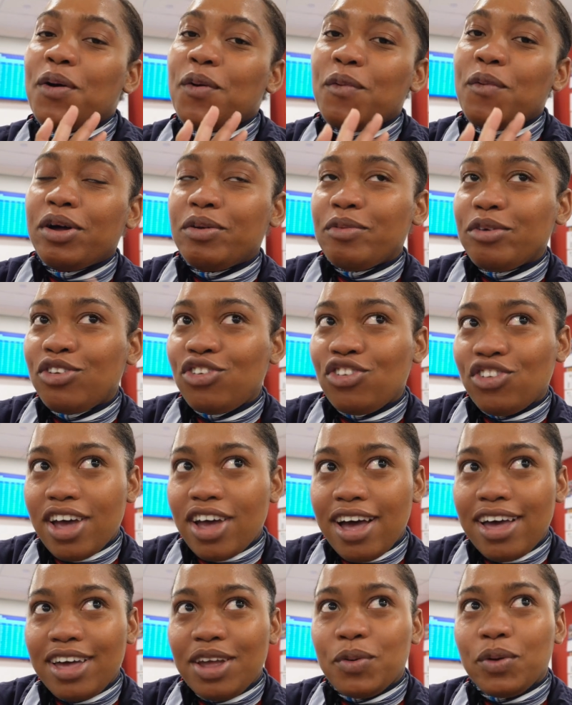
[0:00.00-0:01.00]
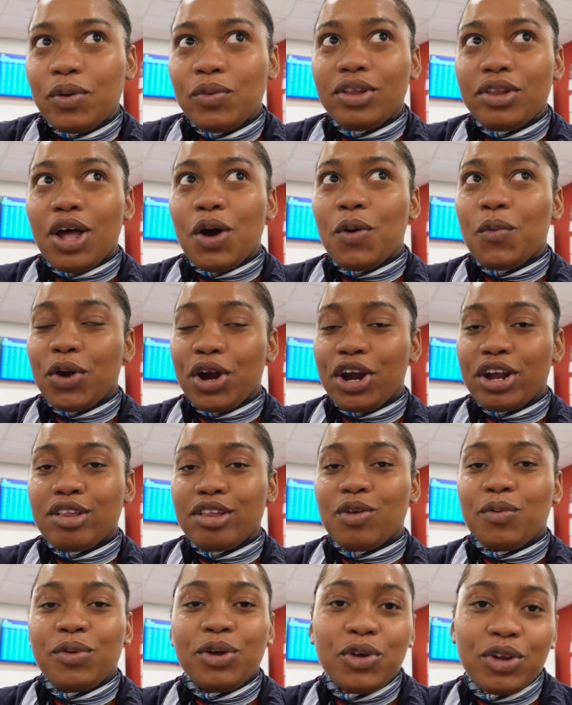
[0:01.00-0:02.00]
one was shy and one was at work
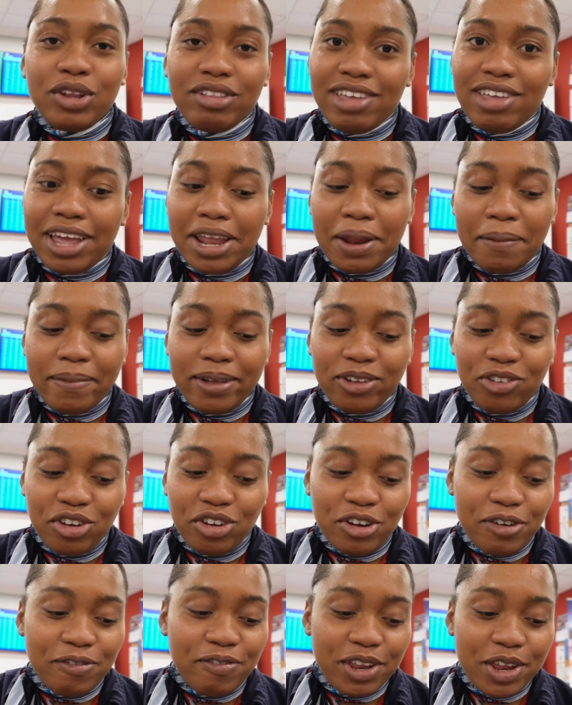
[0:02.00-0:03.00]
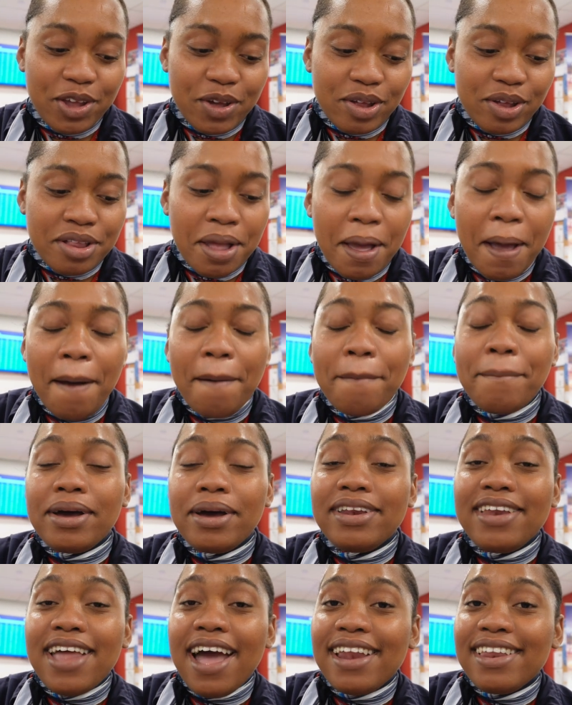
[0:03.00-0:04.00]
so we couldn't take any pictures or videos
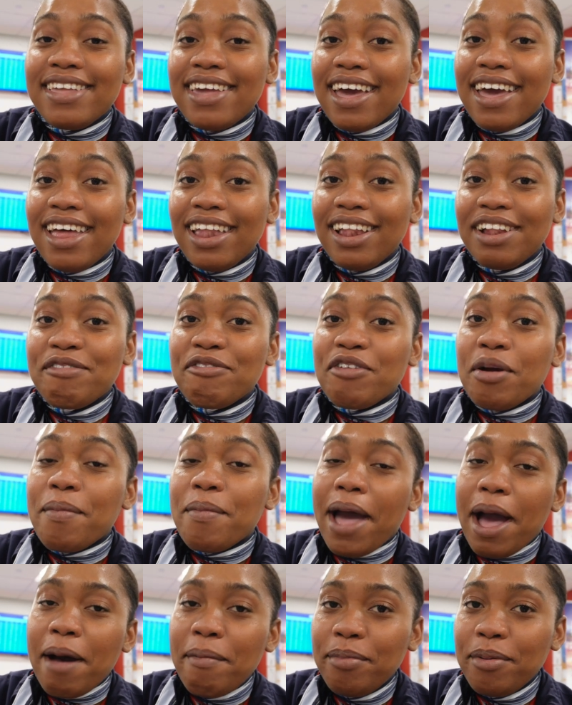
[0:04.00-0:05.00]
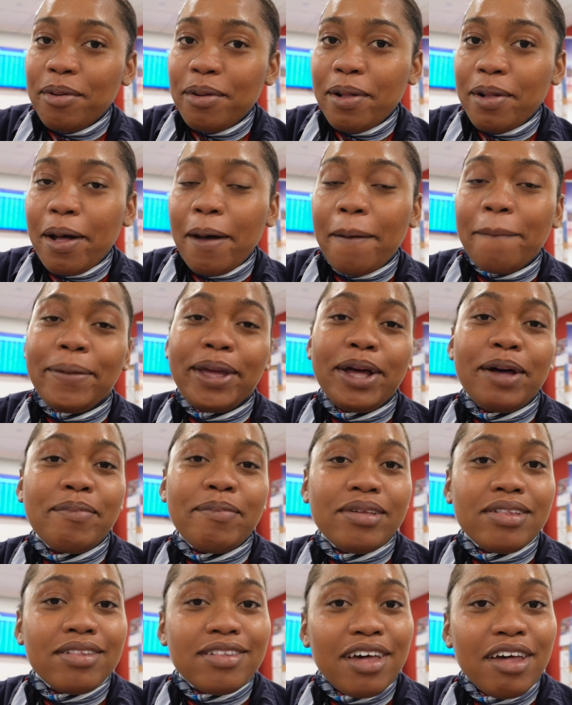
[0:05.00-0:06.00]
but Danielle from Apple big
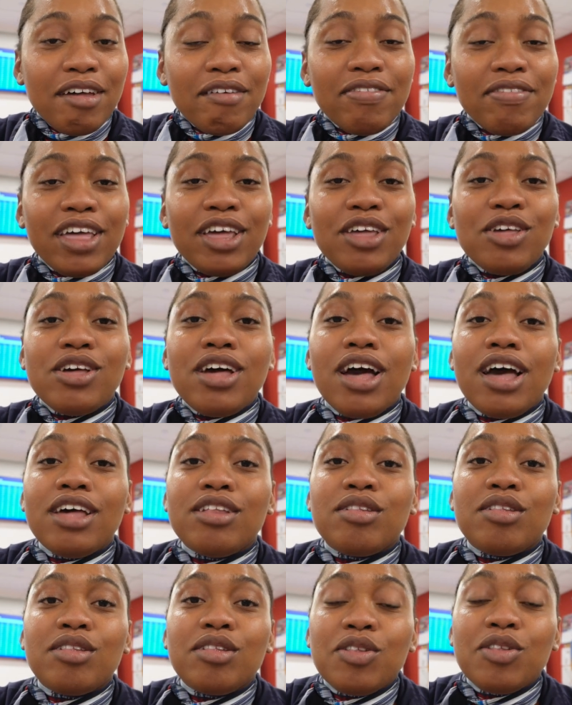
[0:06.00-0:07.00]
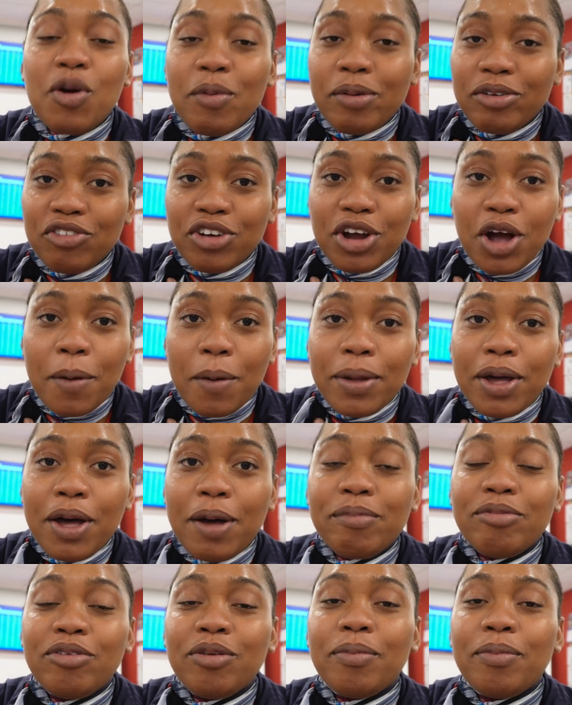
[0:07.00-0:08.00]
up yourself thank you guys so much for coming
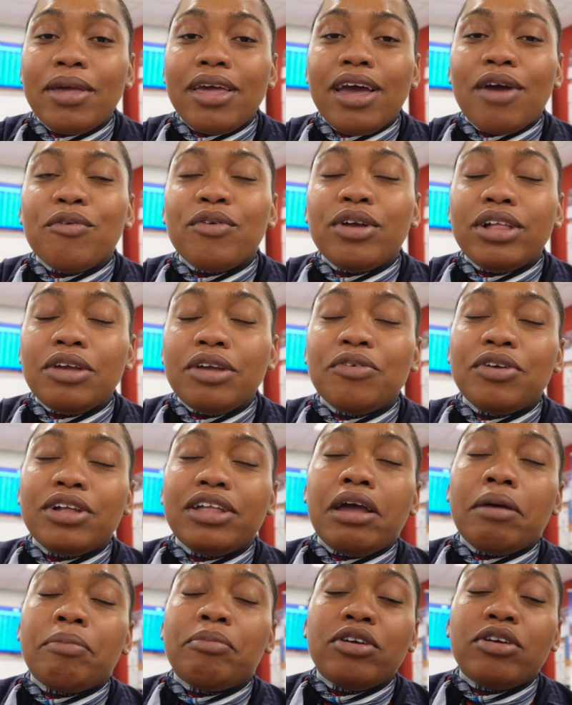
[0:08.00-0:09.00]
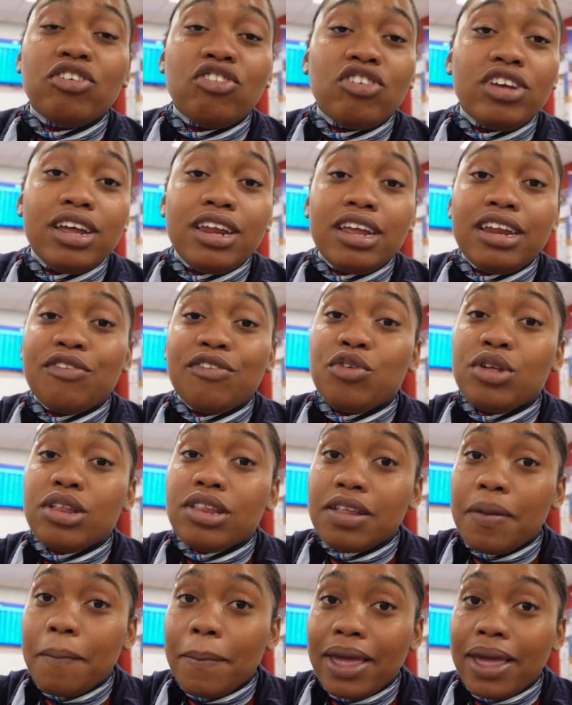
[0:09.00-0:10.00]
up to me I really really appreciate it if you
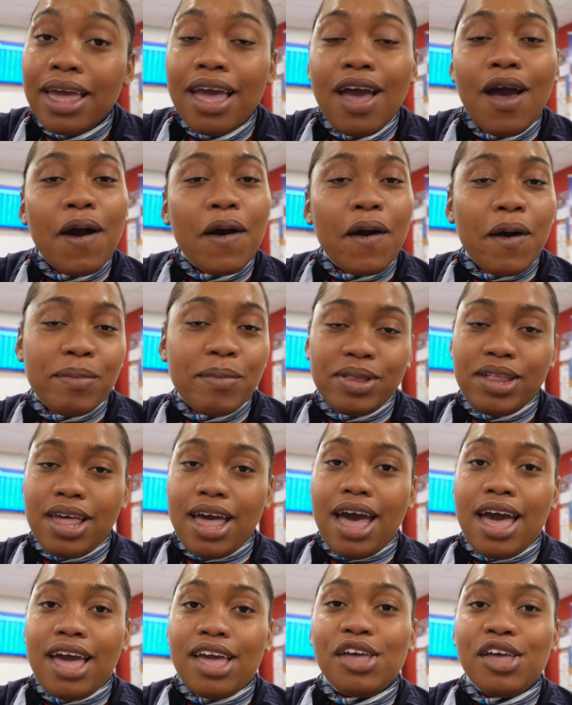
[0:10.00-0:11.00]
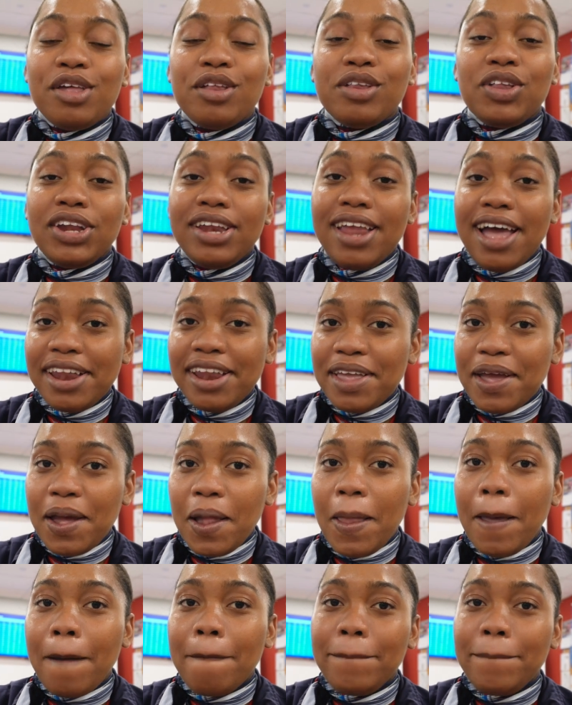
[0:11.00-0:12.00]
see me come say hi so
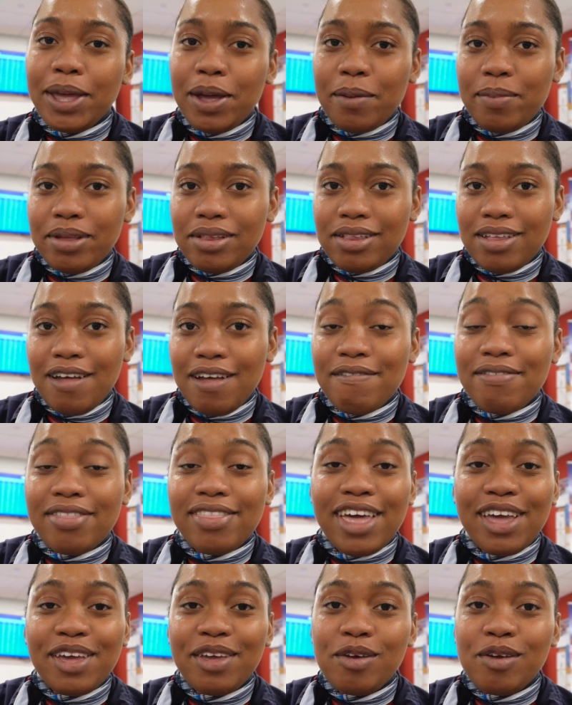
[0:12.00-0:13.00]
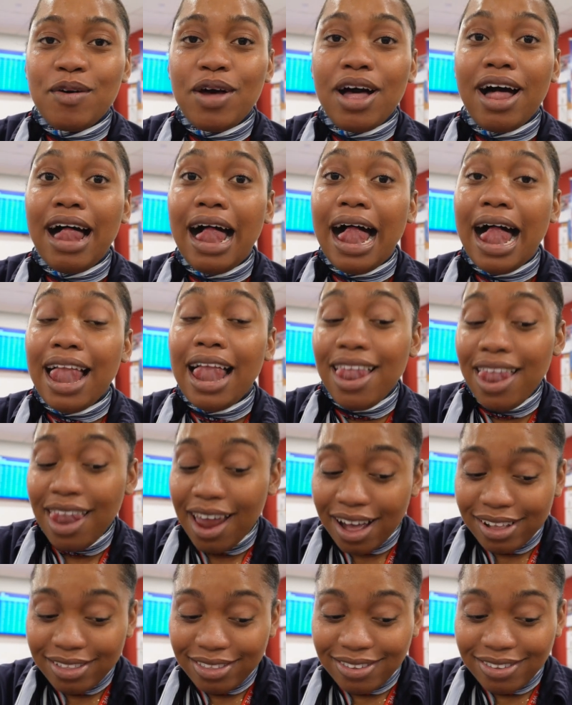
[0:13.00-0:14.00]
Danielle big up yourself thank you a
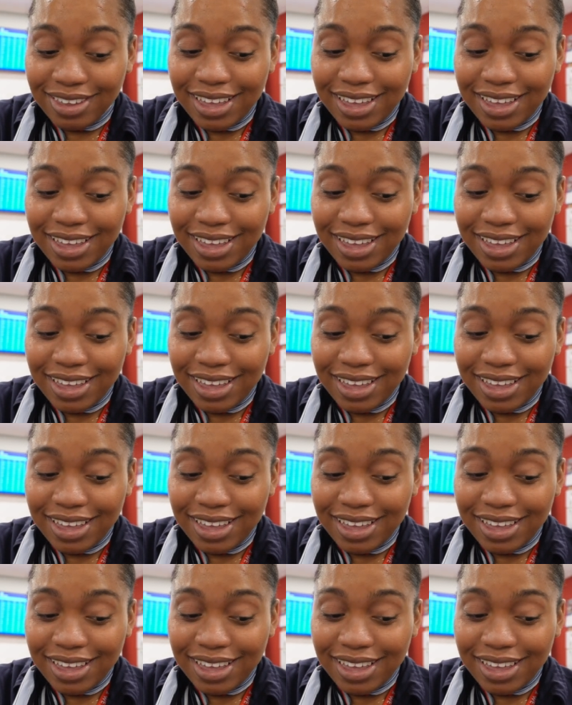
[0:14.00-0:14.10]
lot